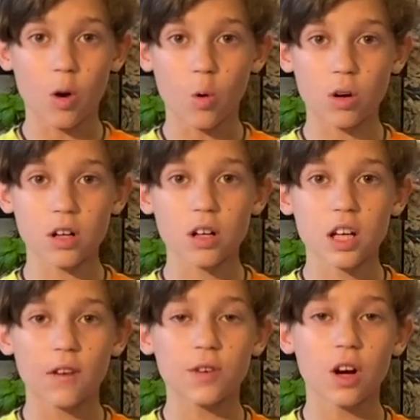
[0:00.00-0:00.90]
Or
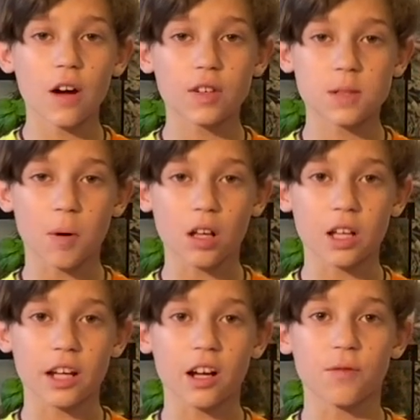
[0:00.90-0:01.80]
if you don't have a
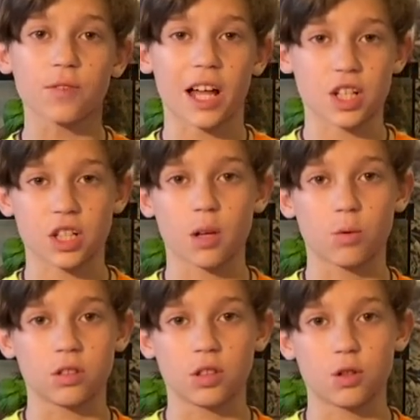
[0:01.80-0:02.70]
spotlight, a flashlight
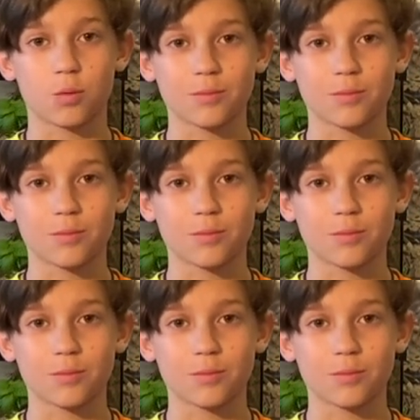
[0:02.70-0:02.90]
will do.